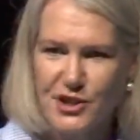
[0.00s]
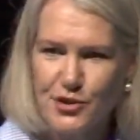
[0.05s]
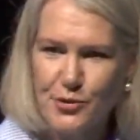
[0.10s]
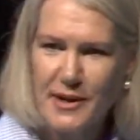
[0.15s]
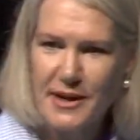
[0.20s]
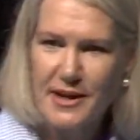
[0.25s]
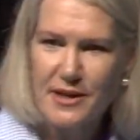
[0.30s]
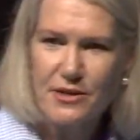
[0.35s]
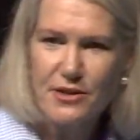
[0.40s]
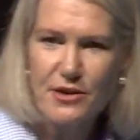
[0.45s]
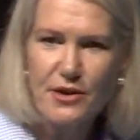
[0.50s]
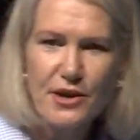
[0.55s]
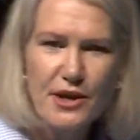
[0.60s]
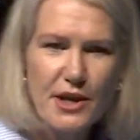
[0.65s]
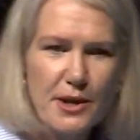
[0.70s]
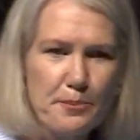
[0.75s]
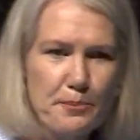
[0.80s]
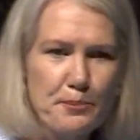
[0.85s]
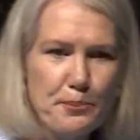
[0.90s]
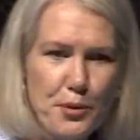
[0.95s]

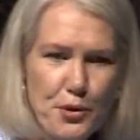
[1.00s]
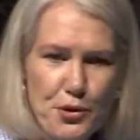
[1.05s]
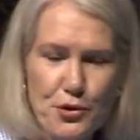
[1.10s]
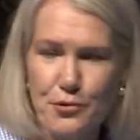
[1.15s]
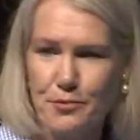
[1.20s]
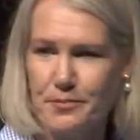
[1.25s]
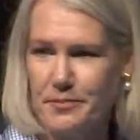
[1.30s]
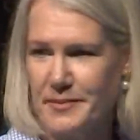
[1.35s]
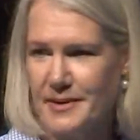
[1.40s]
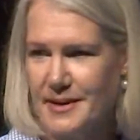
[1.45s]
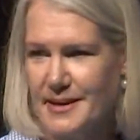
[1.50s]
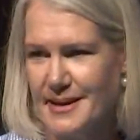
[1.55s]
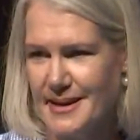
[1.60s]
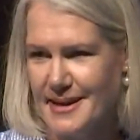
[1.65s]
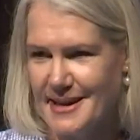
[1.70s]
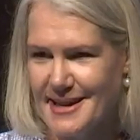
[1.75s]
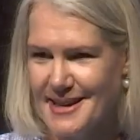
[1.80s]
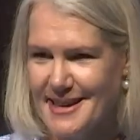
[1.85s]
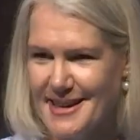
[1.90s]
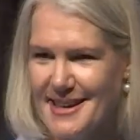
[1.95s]
2030. Boom.
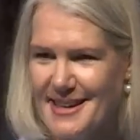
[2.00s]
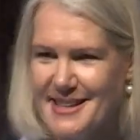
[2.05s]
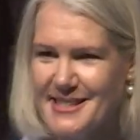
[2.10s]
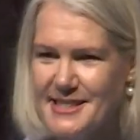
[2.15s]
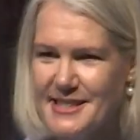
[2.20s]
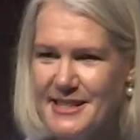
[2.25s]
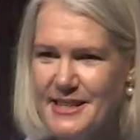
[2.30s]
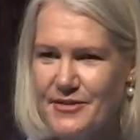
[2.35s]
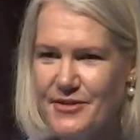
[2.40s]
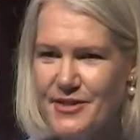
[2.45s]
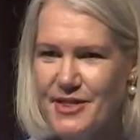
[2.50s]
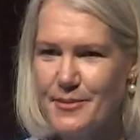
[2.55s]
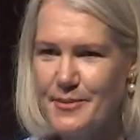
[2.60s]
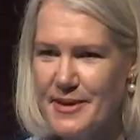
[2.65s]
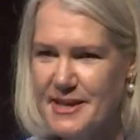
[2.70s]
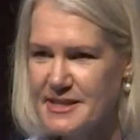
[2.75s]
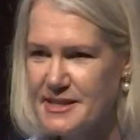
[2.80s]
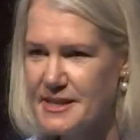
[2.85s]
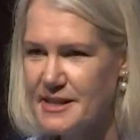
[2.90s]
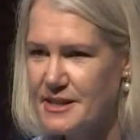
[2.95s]
He's delivered the
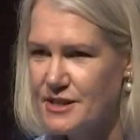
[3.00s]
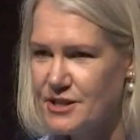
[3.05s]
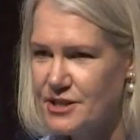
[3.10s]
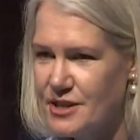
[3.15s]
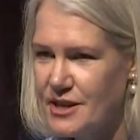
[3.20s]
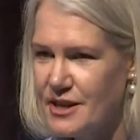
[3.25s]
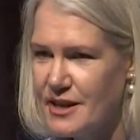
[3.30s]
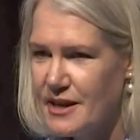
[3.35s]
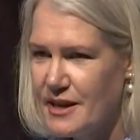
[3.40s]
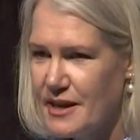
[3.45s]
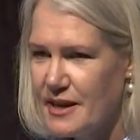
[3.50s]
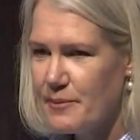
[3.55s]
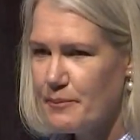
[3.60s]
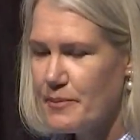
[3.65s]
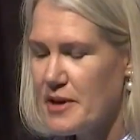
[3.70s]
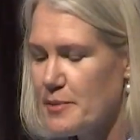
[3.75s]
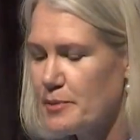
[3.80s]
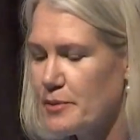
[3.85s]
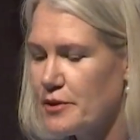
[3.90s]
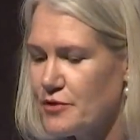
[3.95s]
message.
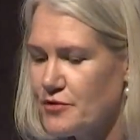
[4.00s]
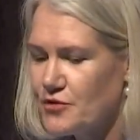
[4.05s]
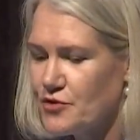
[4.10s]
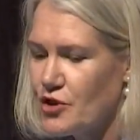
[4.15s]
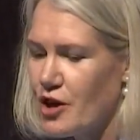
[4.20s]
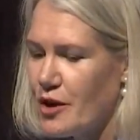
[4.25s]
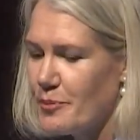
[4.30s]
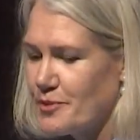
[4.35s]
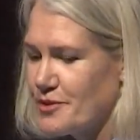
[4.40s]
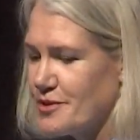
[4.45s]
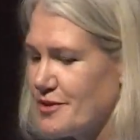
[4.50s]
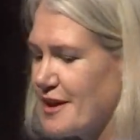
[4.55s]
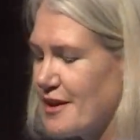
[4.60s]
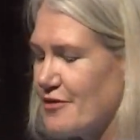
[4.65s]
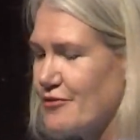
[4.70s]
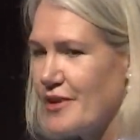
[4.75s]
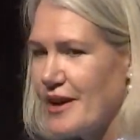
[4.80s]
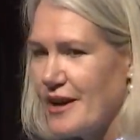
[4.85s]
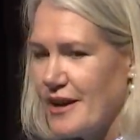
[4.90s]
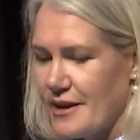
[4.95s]
People have stopped,
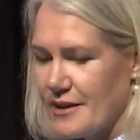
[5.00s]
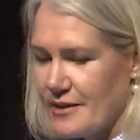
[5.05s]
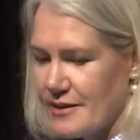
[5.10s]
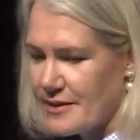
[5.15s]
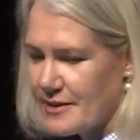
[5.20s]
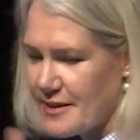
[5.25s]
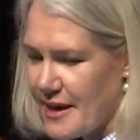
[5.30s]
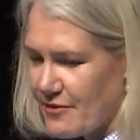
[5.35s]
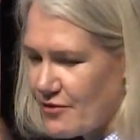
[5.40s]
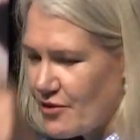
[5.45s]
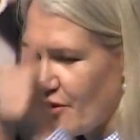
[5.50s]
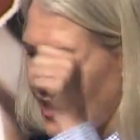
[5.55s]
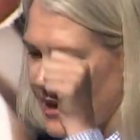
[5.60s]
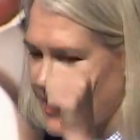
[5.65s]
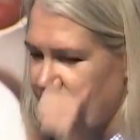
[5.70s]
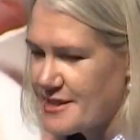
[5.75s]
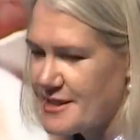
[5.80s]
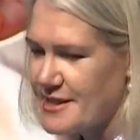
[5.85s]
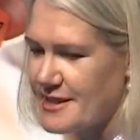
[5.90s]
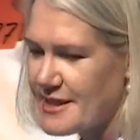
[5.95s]
they've read it, they've
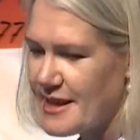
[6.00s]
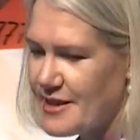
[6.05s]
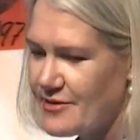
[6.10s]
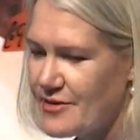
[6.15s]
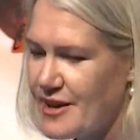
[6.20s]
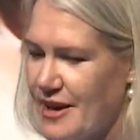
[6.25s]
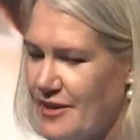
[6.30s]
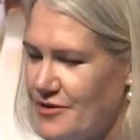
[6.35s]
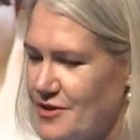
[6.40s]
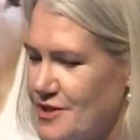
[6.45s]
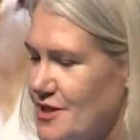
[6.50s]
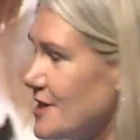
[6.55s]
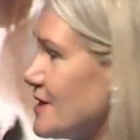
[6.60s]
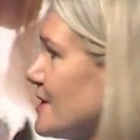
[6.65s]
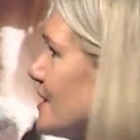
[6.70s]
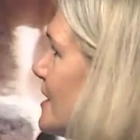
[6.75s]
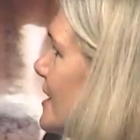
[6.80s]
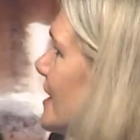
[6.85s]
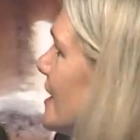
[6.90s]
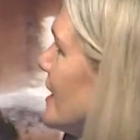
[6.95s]
liked it, they've loved it.
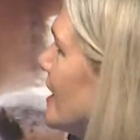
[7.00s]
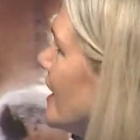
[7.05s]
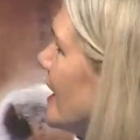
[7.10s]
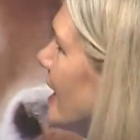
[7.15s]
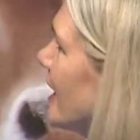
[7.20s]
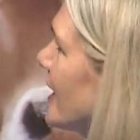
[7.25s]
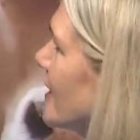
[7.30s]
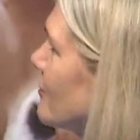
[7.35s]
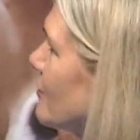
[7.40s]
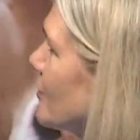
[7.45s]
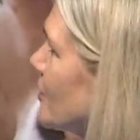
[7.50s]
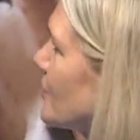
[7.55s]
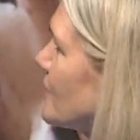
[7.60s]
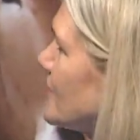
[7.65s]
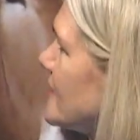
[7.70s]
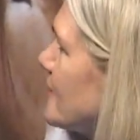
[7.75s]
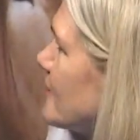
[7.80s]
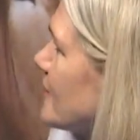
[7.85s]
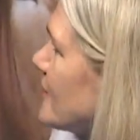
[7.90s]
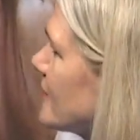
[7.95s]
And a
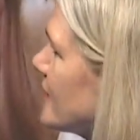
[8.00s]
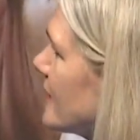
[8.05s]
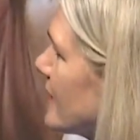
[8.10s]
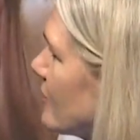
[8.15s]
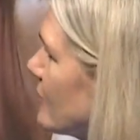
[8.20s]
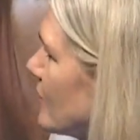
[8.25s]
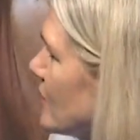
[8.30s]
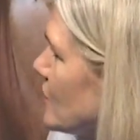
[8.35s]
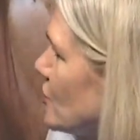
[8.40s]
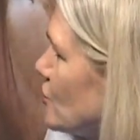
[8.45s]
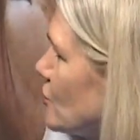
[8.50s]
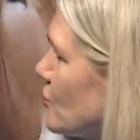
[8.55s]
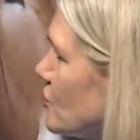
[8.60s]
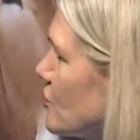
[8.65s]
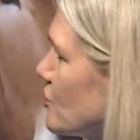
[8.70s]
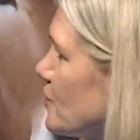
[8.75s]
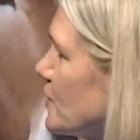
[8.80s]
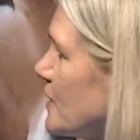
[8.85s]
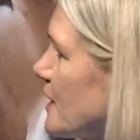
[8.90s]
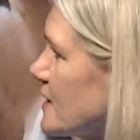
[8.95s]
similar thing with
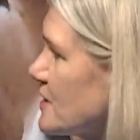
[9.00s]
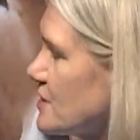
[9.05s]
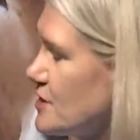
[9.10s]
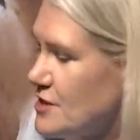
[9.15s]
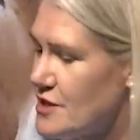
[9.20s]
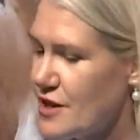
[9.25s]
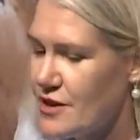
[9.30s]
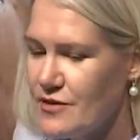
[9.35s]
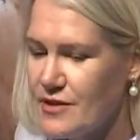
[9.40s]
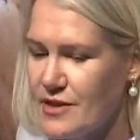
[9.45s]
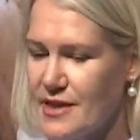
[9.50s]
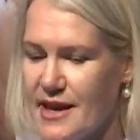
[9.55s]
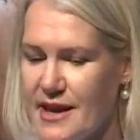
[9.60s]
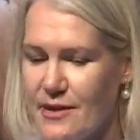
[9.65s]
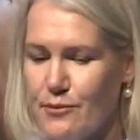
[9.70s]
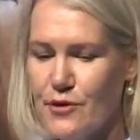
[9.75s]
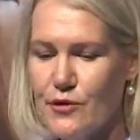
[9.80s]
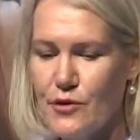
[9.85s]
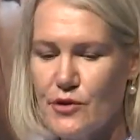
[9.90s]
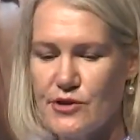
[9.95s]
Georgia Productions over there.
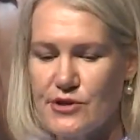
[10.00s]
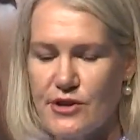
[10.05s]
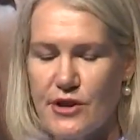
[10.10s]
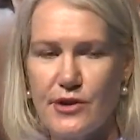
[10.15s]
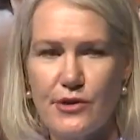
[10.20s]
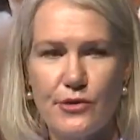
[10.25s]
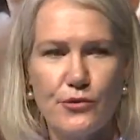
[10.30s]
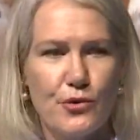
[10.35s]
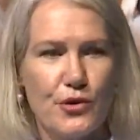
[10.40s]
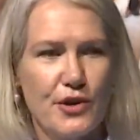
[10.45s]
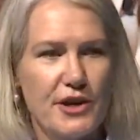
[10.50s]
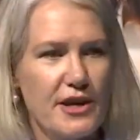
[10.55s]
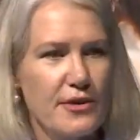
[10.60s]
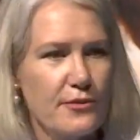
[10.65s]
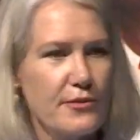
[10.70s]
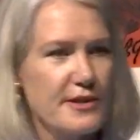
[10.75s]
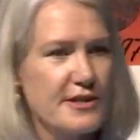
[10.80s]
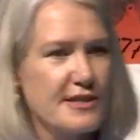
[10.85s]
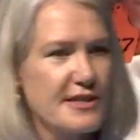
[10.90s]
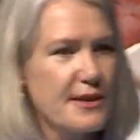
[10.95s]
And we're also
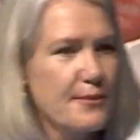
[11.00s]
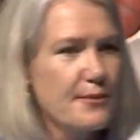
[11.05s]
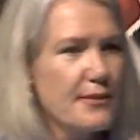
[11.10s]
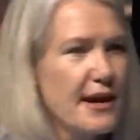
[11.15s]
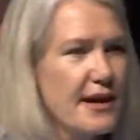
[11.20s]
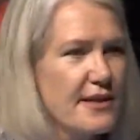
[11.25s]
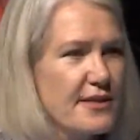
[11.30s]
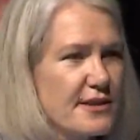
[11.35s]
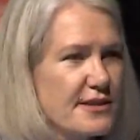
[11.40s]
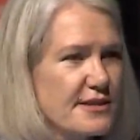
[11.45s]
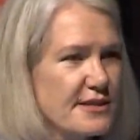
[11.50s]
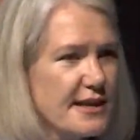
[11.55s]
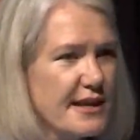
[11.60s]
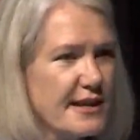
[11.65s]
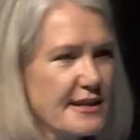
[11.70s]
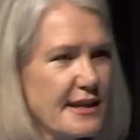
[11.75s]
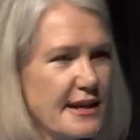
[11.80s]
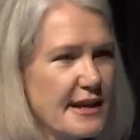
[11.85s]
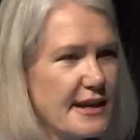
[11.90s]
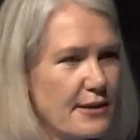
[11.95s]
working with some others
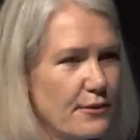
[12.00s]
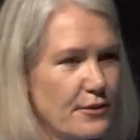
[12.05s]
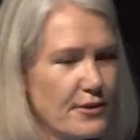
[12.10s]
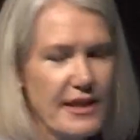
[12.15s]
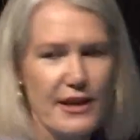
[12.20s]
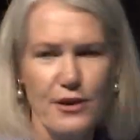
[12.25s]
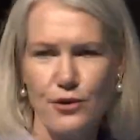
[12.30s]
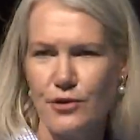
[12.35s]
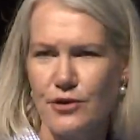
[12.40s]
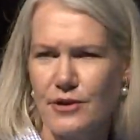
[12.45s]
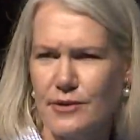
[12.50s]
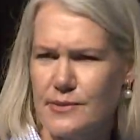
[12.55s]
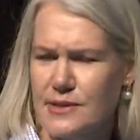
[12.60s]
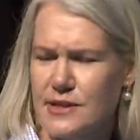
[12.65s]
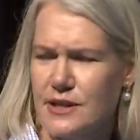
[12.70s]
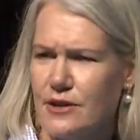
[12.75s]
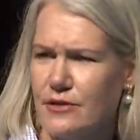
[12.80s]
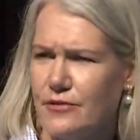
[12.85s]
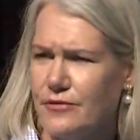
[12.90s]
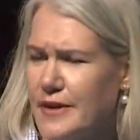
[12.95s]
that are what they call
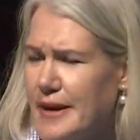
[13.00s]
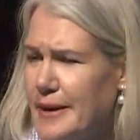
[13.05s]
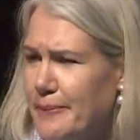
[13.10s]
themselves